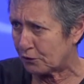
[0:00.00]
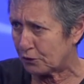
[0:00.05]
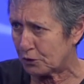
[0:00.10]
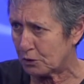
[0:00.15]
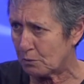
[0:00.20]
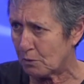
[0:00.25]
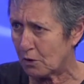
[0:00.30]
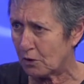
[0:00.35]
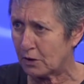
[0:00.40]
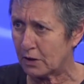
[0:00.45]
for the
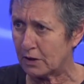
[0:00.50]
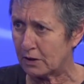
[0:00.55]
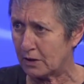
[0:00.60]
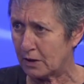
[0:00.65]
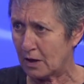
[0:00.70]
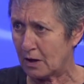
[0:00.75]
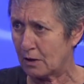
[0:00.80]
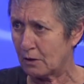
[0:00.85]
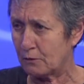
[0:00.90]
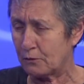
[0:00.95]
market in
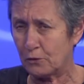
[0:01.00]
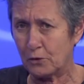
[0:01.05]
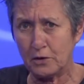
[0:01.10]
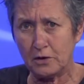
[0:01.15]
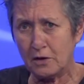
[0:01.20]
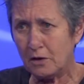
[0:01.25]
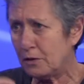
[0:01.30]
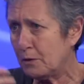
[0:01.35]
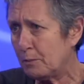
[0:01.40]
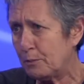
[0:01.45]
California.
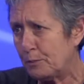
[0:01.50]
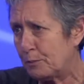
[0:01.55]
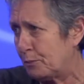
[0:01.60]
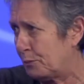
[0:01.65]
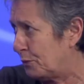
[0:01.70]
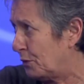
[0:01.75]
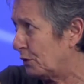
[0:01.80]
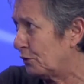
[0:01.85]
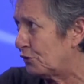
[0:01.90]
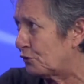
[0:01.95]
Now
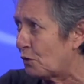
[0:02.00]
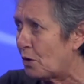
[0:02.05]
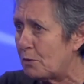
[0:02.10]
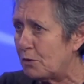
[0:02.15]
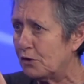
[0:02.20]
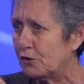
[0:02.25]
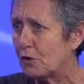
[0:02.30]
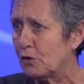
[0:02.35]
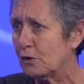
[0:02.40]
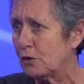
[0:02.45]
there are
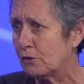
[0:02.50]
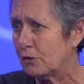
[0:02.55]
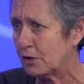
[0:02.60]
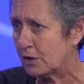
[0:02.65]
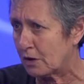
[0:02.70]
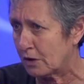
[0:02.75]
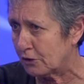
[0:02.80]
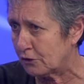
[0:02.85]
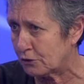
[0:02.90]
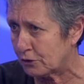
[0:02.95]
strawberries all over the
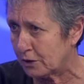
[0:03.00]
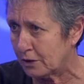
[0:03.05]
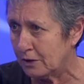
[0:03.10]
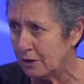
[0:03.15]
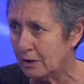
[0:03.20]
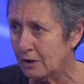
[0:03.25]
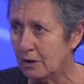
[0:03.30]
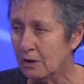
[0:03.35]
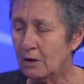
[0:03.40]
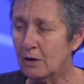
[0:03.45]
country.
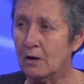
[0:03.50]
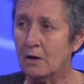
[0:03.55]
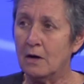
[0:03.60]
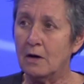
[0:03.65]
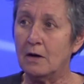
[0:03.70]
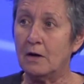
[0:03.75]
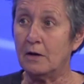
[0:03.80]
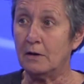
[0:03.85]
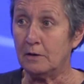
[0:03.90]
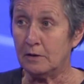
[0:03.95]

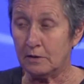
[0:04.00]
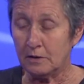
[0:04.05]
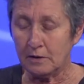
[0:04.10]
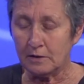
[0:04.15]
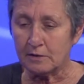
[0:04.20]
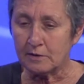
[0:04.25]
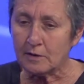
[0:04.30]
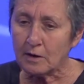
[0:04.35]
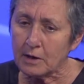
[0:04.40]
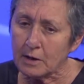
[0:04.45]

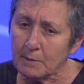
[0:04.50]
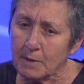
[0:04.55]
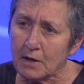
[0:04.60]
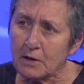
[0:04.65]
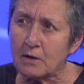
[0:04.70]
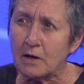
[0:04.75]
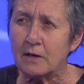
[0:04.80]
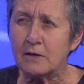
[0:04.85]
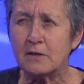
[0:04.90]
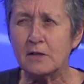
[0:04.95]
starting about
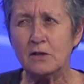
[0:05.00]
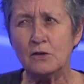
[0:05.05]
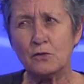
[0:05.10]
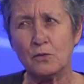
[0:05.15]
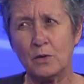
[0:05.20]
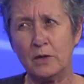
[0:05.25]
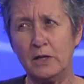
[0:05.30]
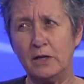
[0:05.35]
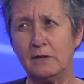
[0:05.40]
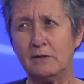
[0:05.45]

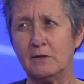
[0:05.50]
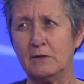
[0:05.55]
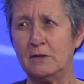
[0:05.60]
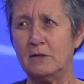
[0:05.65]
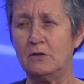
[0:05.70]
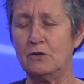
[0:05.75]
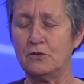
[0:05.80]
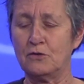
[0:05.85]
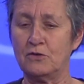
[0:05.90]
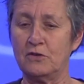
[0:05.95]
1920s,
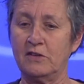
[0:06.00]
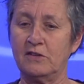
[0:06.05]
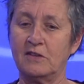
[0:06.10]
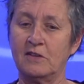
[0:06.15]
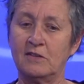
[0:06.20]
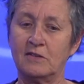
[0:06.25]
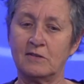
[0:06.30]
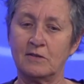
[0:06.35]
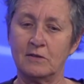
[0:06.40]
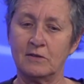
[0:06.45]
1930s, they
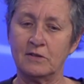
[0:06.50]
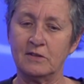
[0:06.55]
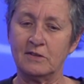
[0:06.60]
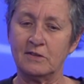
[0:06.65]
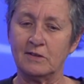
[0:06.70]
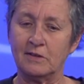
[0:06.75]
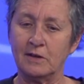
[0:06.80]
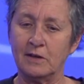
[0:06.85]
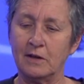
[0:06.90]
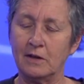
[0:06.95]
started
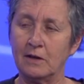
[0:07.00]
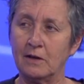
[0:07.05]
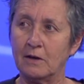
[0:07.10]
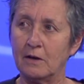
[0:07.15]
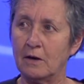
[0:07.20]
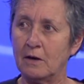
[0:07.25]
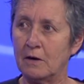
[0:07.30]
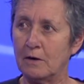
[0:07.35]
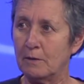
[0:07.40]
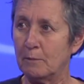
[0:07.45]
seeing
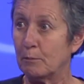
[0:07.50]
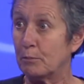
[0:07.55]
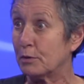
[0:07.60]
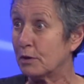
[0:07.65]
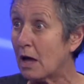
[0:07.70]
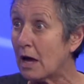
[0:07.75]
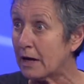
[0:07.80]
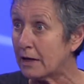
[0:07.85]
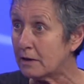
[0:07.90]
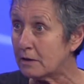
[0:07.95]

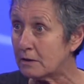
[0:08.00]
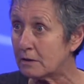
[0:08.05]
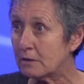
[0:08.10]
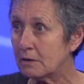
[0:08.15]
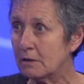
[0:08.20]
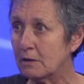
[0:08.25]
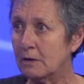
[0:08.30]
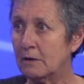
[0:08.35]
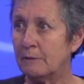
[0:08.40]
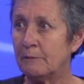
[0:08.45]
blight
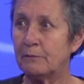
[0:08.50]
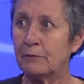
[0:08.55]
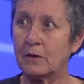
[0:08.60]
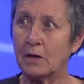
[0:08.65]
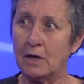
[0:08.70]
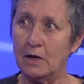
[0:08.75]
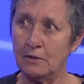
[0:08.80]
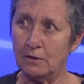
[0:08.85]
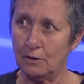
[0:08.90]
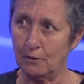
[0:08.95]

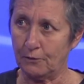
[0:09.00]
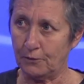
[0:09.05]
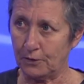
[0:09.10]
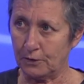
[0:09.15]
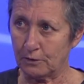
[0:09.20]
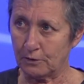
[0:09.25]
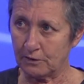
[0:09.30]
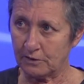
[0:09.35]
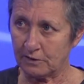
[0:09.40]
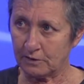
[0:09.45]
in their
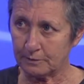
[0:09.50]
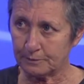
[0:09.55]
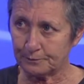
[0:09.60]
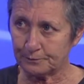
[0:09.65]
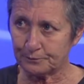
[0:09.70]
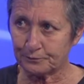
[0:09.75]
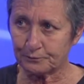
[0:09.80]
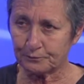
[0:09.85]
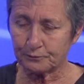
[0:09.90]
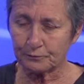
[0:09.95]
fields.
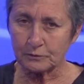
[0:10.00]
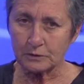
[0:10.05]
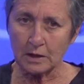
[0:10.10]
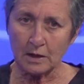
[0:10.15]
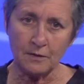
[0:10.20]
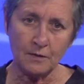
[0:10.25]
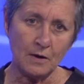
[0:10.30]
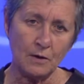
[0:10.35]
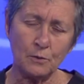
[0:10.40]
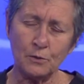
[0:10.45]

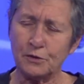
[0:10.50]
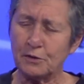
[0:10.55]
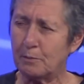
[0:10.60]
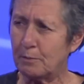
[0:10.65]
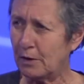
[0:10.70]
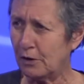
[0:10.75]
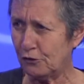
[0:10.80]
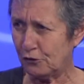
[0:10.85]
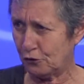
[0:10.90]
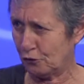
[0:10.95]
And there was
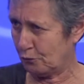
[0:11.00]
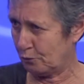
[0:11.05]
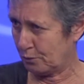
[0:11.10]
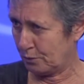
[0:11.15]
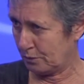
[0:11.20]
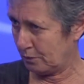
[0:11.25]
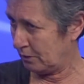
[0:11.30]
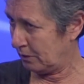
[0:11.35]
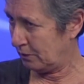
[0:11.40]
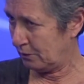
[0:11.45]

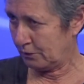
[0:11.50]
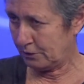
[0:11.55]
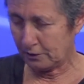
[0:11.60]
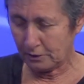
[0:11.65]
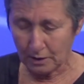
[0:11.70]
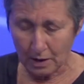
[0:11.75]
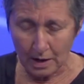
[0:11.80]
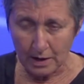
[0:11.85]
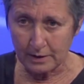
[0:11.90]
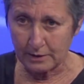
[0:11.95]
a
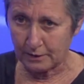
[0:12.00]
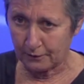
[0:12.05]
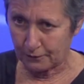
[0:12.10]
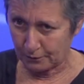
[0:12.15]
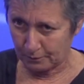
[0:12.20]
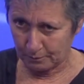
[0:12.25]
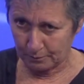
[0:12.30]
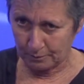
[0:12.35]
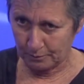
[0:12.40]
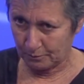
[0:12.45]
lot of
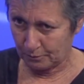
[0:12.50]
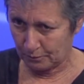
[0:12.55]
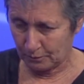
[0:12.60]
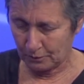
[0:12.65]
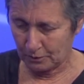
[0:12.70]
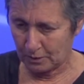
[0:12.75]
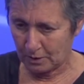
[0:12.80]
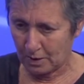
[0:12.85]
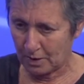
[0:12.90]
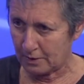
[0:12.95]
different
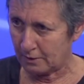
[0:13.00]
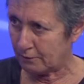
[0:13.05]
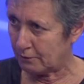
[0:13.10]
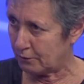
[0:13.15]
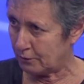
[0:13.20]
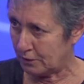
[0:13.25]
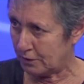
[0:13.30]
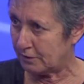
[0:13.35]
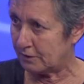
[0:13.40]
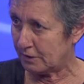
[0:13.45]
kind
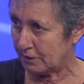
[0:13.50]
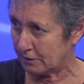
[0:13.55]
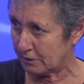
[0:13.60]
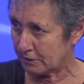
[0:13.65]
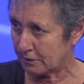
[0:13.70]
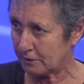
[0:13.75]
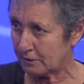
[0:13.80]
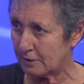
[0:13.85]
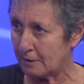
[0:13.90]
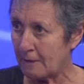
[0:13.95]
of
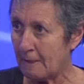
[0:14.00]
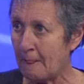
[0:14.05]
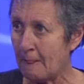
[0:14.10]
diseases.